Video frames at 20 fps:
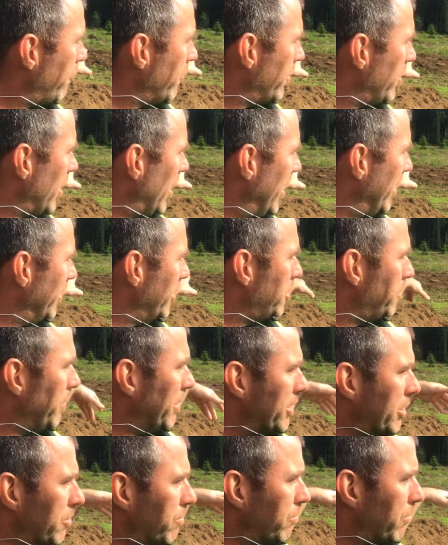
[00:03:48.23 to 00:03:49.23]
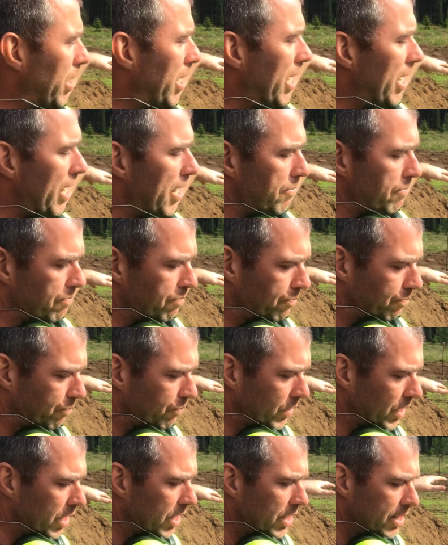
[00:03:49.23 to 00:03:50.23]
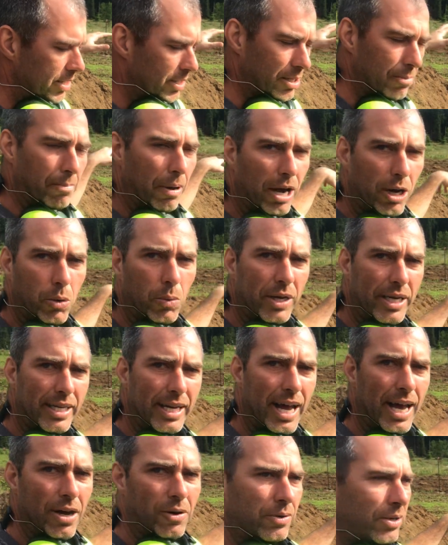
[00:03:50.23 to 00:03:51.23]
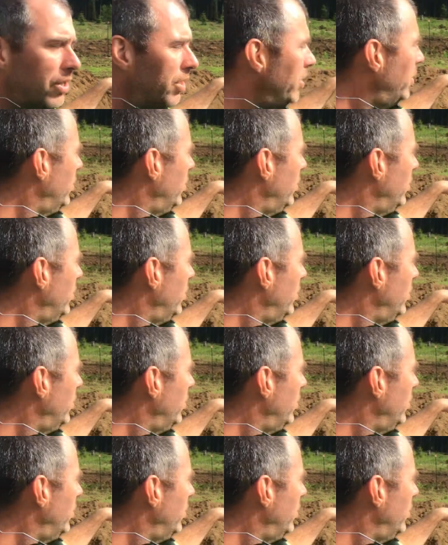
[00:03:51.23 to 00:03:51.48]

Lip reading: with putting some buckwheat down.